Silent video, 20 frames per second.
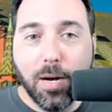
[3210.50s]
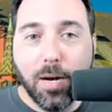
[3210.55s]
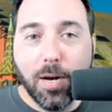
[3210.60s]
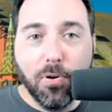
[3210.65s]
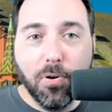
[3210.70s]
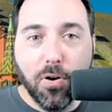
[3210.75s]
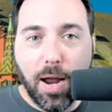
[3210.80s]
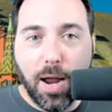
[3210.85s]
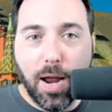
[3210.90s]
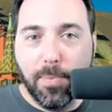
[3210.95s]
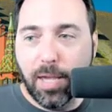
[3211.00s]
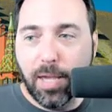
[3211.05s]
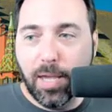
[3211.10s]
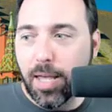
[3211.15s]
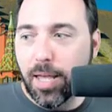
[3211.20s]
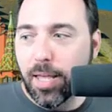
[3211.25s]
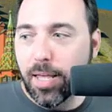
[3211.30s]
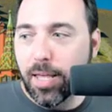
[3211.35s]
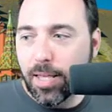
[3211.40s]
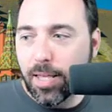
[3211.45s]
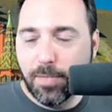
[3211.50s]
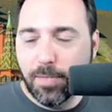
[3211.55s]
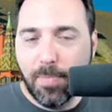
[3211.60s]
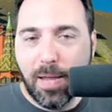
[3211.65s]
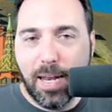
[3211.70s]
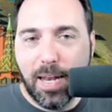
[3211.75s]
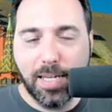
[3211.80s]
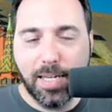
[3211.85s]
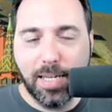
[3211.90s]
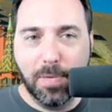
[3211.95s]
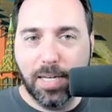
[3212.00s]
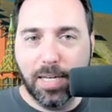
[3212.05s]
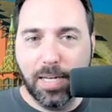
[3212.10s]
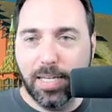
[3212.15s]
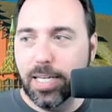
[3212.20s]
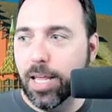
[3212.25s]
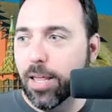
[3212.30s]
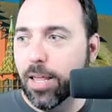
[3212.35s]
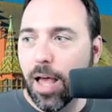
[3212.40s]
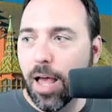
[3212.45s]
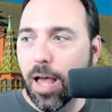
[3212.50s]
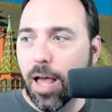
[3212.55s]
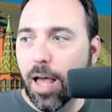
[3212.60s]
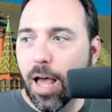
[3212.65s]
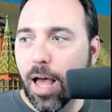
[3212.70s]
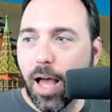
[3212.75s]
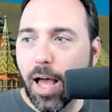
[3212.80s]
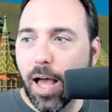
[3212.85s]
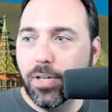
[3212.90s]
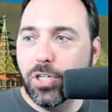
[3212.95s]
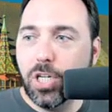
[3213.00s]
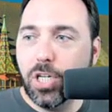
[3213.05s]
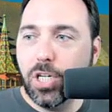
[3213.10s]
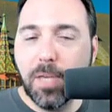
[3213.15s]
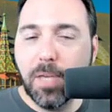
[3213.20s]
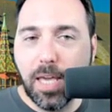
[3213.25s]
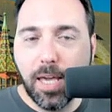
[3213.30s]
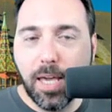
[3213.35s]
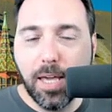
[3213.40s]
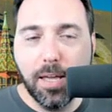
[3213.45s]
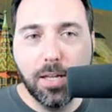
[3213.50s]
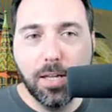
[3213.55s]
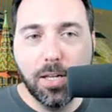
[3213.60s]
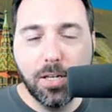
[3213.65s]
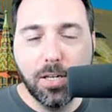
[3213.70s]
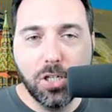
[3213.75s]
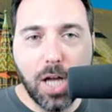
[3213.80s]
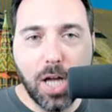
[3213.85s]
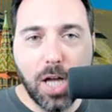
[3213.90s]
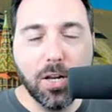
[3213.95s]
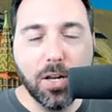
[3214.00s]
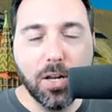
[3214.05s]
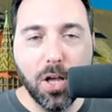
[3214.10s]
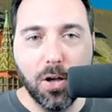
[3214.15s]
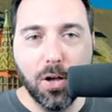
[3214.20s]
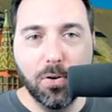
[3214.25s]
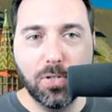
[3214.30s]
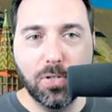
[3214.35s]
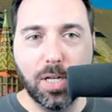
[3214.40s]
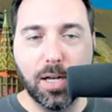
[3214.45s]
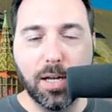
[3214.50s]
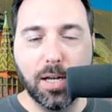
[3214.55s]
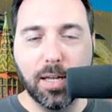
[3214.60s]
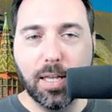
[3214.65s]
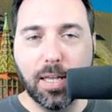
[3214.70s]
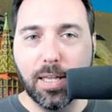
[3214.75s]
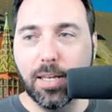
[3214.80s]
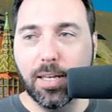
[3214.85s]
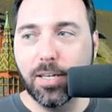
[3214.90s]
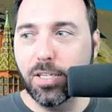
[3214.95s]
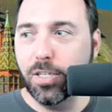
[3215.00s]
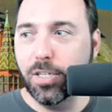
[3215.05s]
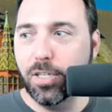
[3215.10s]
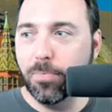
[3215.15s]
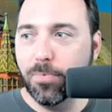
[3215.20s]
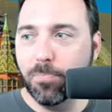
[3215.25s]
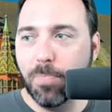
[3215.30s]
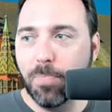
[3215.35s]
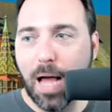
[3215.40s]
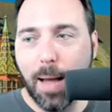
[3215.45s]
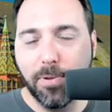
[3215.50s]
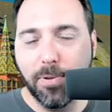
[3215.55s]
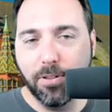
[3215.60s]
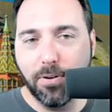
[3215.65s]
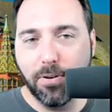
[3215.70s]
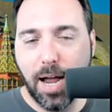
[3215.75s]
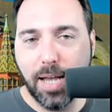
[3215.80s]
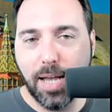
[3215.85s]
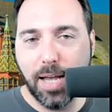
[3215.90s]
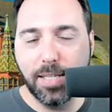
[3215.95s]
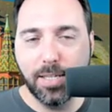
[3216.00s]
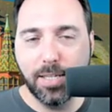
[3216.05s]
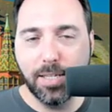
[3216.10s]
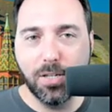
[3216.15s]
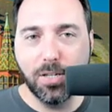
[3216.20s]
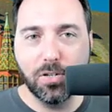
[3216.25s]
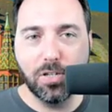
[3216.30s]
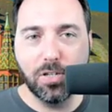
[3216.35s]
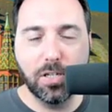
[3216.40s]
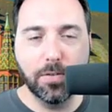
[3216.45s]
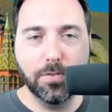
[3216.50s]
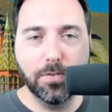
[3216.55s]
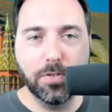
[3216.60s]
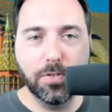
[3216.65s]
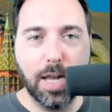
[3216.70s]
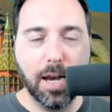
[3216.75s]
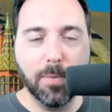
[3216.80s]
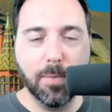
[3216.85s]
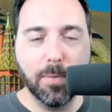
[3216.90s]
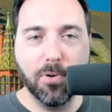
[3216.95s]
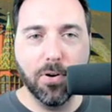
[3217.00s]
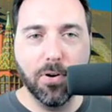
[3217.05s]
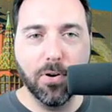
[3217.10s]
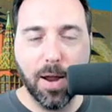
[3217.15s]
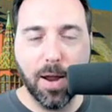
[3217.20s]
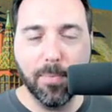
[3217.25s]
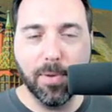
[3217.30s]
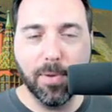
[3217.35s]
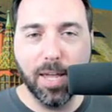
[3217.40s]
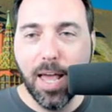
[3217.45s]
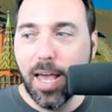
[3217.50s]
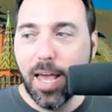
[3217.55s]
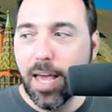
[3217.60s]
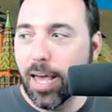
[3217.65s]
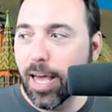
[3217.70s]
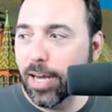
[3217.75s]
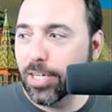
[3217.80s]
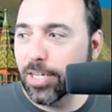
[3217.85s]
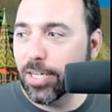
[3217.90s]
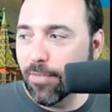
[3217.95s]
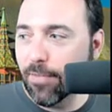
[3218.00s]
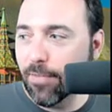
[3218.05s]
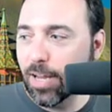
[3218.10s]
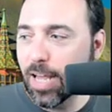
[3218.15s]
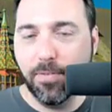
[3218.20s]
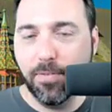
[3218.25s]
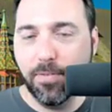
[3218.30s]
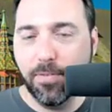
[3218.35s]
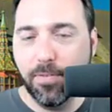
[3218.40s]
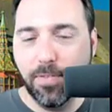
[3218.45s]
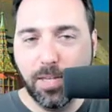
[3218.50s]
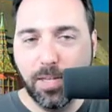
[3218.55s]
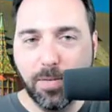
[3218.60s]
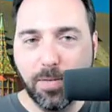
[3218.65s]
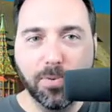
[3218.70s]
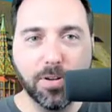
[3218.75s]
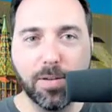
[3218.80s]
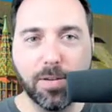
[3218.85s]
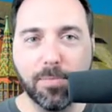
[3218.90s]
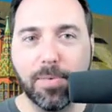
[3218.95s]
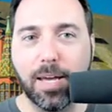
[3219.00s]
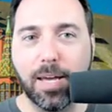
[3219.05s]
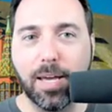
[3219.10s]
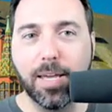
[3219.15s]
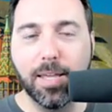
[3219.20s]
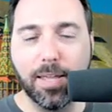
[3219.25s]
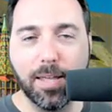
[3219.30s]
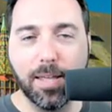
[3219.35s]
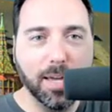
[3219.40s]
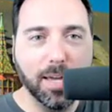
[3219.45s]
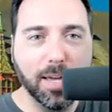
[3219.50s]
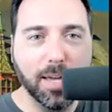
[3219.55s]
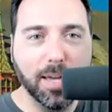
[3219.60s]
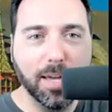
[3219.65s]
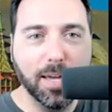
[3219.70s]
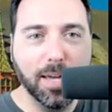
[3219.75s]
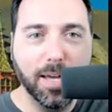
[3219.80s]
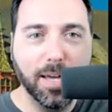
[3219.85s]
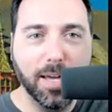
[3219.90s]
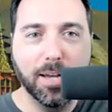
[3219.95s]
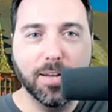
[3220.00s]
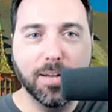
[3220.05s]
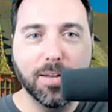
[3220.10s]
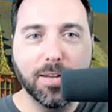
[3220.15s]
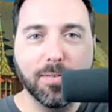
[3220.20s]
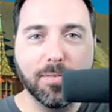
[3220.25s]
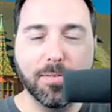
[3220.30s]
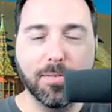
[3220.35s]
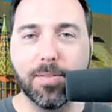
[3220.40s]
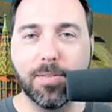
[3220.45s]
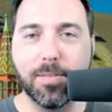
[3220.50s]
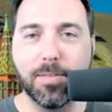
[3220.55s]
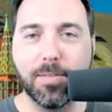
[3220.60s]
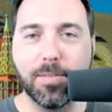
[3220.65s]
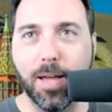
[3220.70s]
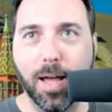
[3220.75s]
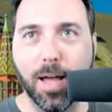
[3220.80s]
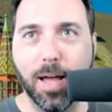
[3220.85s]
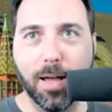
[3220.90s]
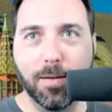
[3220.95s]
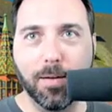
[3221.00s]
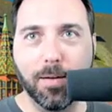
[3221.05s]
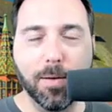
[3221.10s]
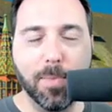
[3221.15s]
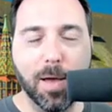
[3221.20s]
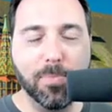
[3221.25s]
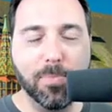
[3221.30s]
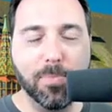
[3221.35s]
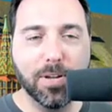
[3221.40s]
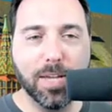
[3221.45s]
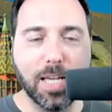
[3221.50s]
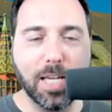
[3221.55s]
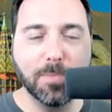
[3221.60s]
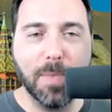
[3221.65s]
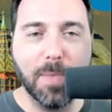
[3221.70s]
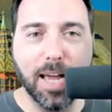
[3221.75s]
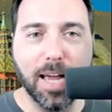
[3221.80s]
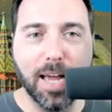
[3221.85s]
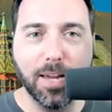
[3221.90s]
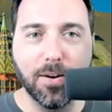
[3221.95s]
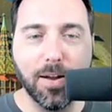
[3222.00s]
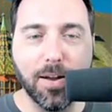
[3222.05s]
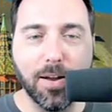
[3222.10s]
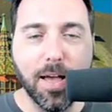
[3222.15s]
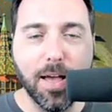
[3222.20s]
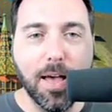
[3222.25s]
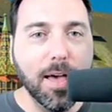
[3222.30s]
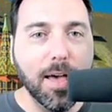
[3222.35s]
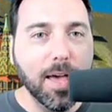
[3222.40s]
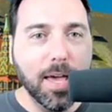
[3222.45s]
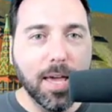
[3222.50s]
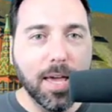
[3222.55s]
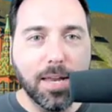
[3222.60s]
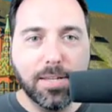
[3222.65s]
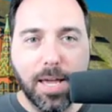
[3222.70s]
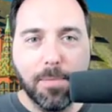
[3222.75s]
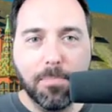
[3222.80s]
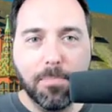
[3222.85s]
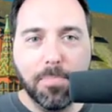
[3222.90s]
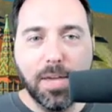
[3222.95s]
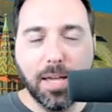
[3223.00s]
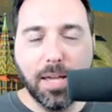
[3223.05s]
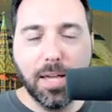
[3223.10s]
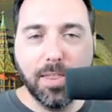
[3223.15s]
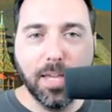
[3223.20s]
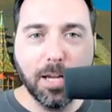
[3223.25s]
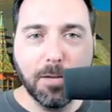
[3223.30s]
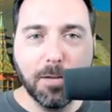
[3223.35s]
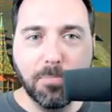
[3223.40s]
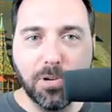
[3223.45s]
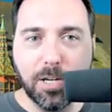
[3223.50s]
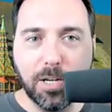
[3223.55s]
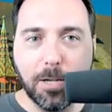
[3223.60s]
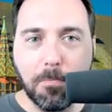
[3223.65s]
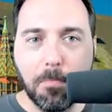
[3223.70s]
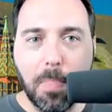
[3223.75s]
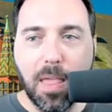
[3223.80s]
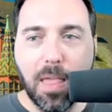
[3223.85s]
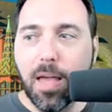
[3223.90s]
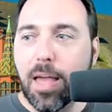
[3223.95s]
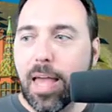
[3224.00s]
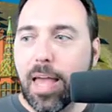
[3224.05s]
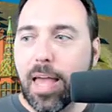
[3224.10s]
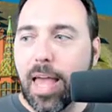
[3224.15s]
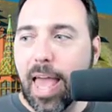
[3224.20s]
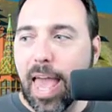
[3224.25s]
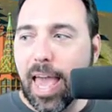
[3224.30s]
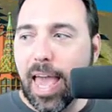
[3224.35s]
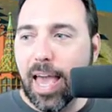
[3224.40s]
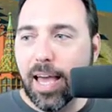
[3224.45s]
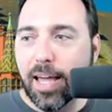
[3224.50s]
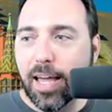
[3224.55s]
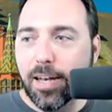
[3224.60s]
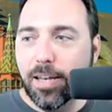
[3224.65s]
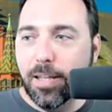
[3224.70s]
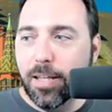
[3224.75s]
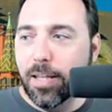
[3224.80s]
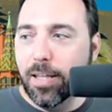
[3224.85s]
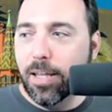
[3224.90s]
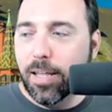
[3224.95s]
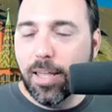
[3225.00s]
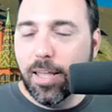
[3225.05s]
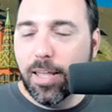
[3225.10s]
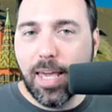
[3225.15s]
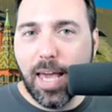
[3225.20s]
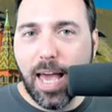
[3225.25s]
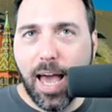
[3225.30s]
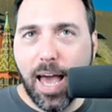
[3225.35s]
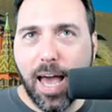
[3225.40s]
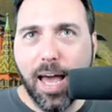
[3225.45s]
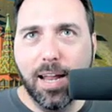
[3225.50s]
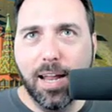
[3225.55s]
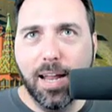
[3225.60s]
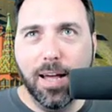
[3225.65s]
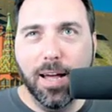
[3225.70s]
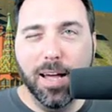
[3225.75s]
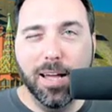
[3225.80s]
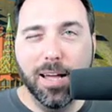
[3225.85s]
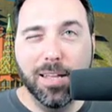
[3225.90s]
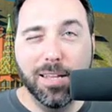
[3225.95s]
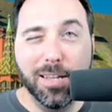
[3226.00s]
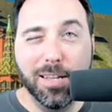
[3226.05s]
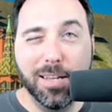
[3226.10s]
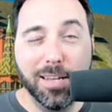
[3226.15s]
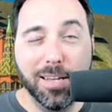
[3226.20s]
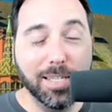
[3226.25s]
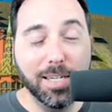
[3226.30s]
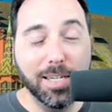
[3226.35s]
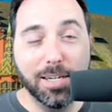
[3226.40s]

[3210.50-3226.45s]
Okay, genetic programming is my next bit. GP, John Koza, popularized this notion of genetic programming. I actually have a copy of this book on my bookcase back here. It is a big, thick book, and he had